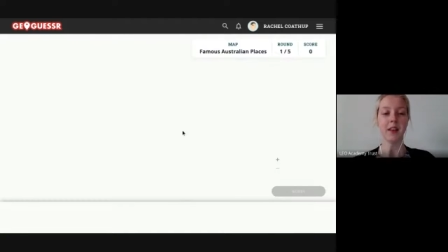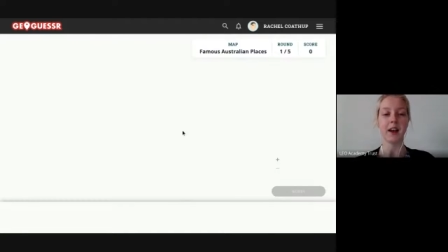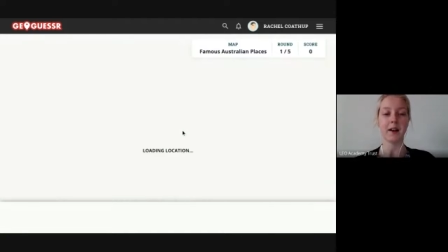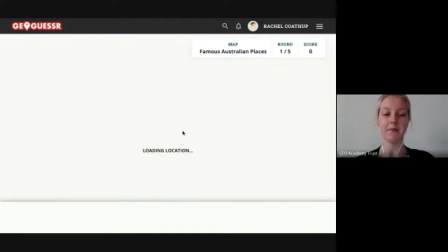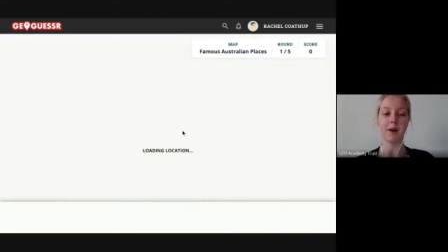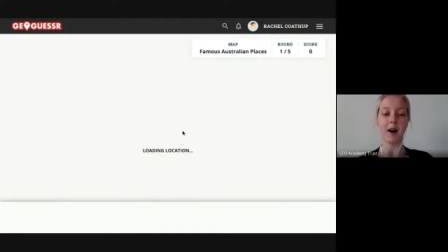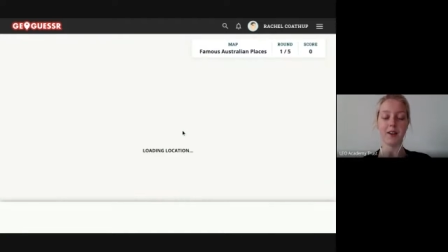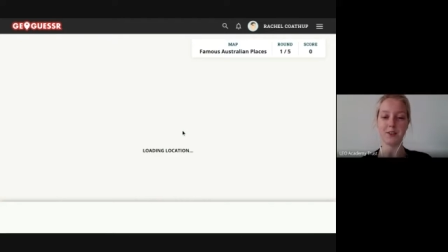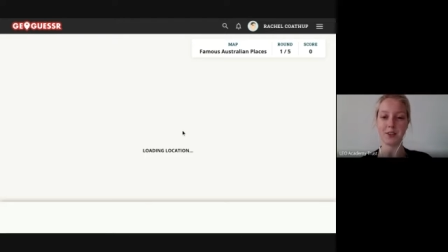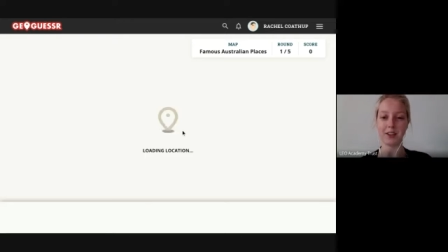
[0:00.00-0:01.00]
Um, I
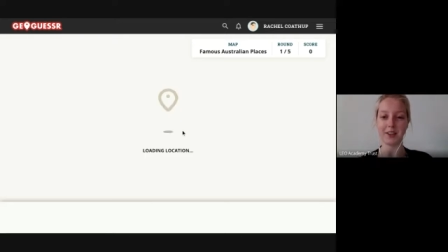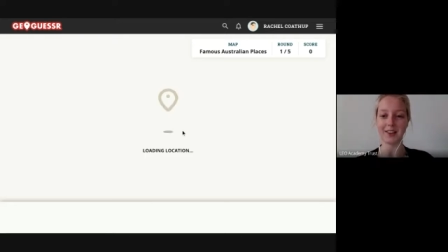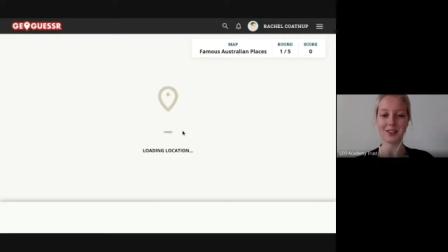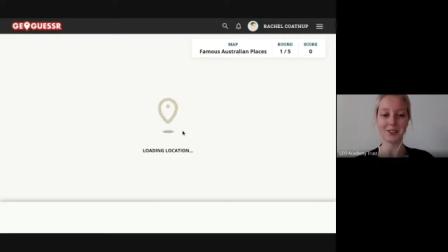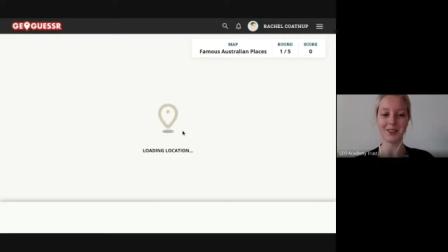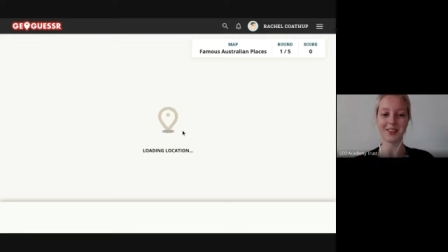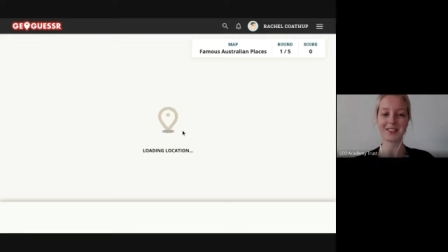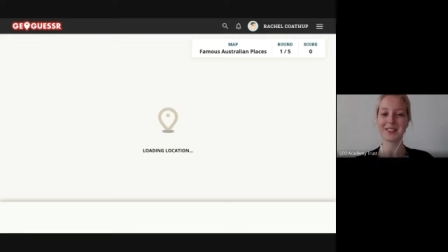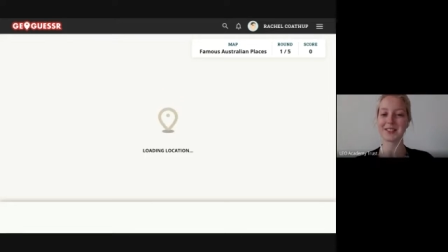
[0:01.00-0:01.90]
usually like to do this because